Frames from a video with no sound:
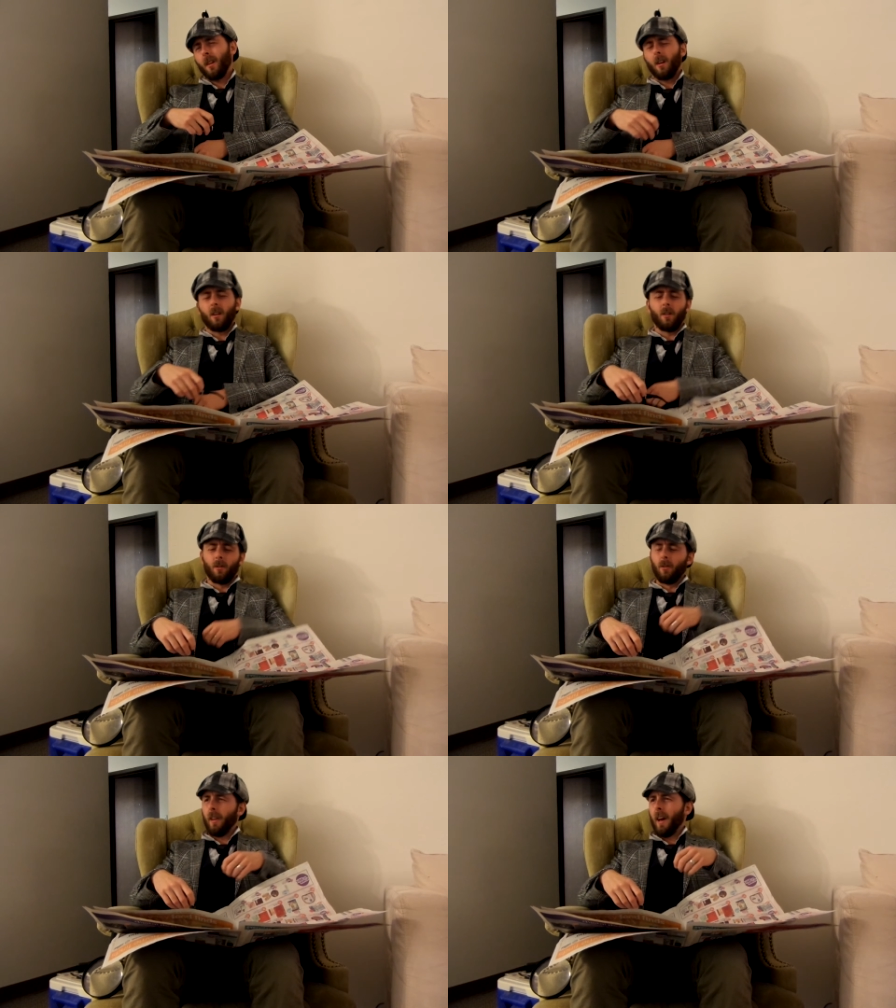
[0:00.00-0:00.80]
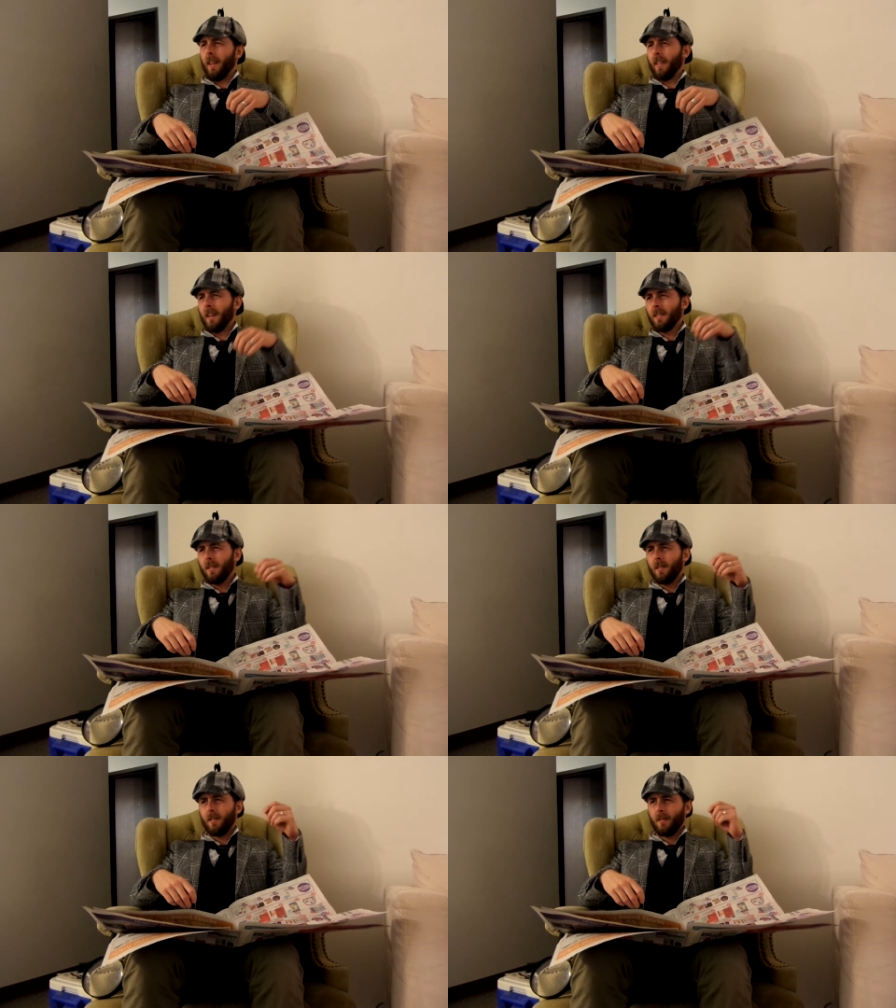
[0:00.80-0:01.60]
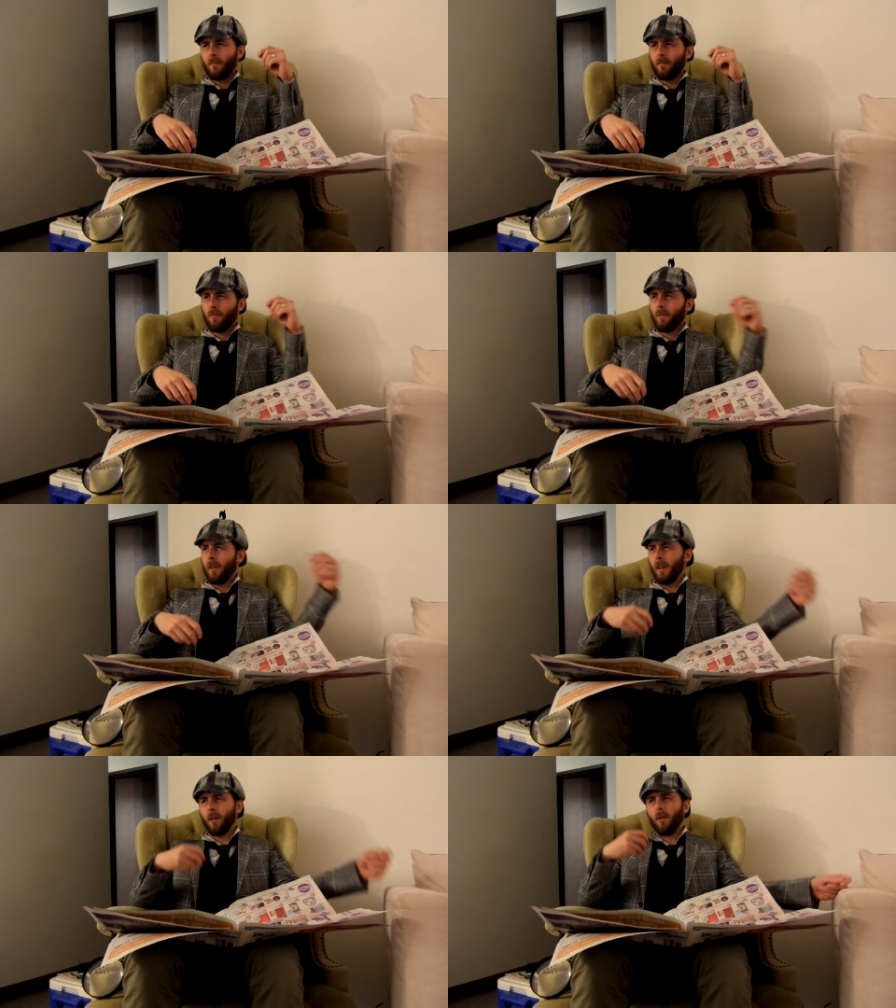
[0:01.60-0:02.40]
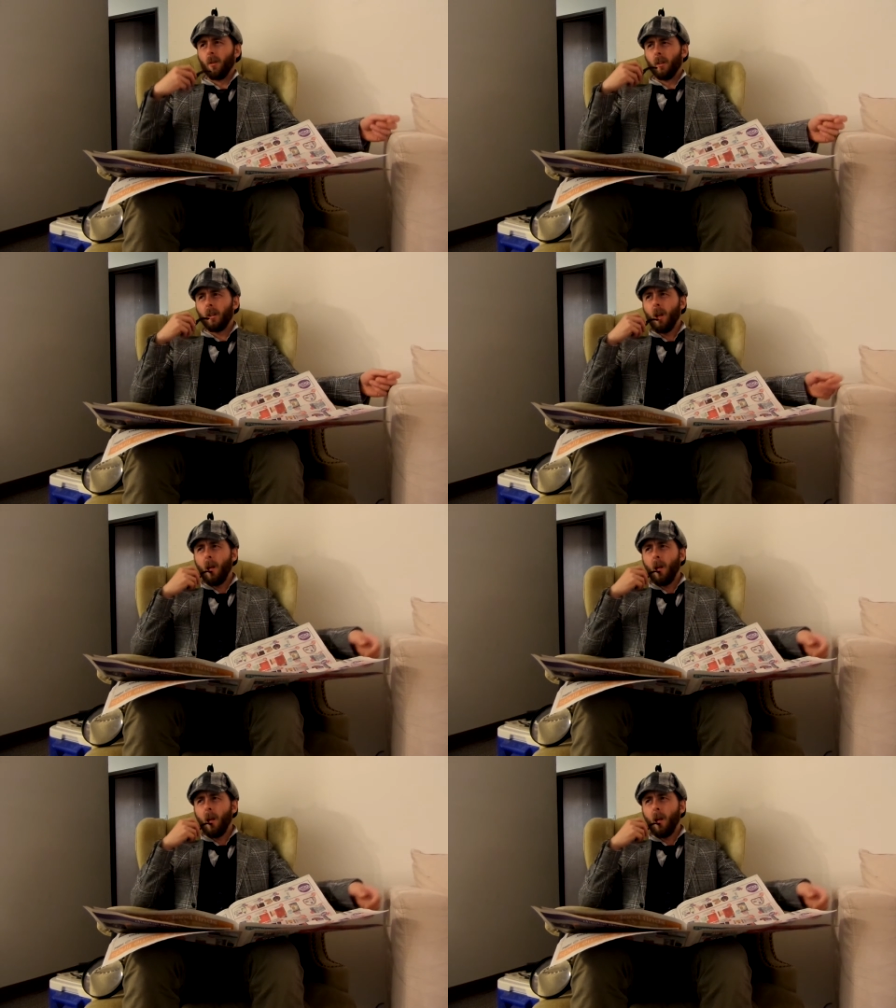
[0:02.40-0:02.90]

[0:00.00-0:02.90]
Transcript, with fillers: Oh, that. That's pretty old.